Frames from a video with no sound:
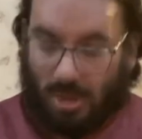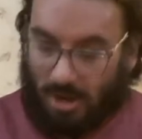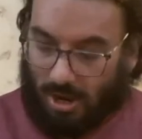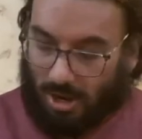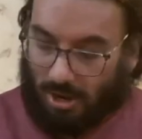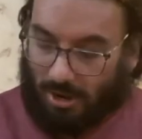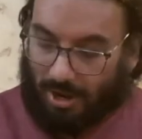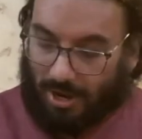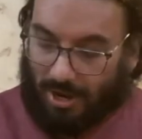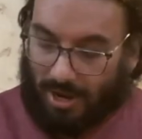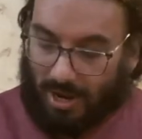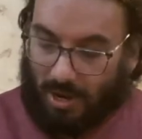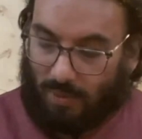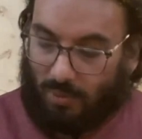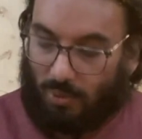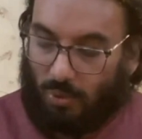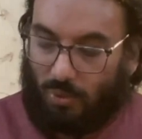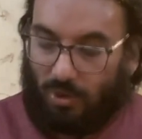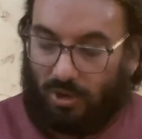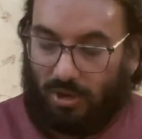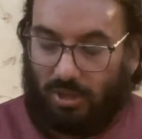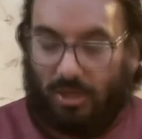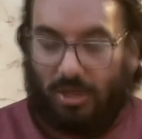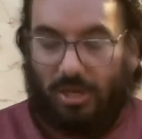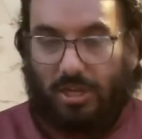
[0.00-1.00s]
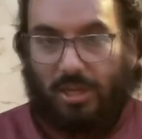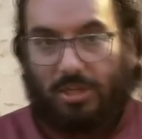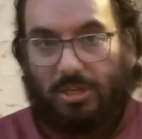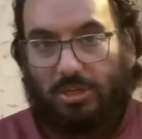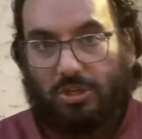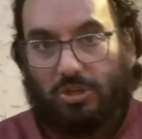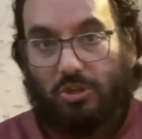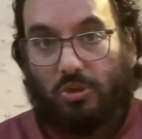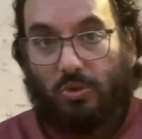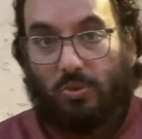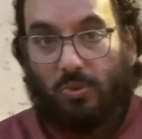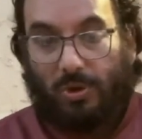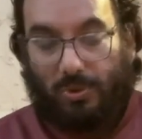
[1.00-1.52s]
All right, and what we're looking to
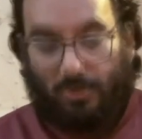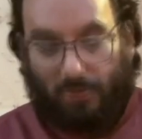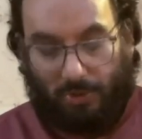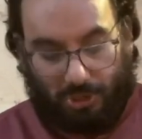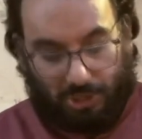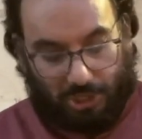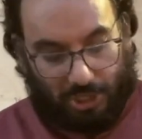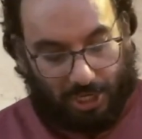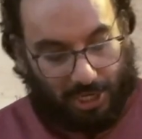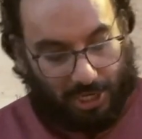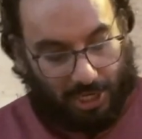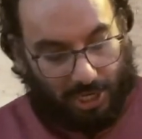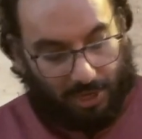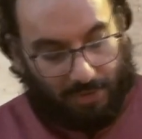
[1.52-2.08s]
do when we're shaking,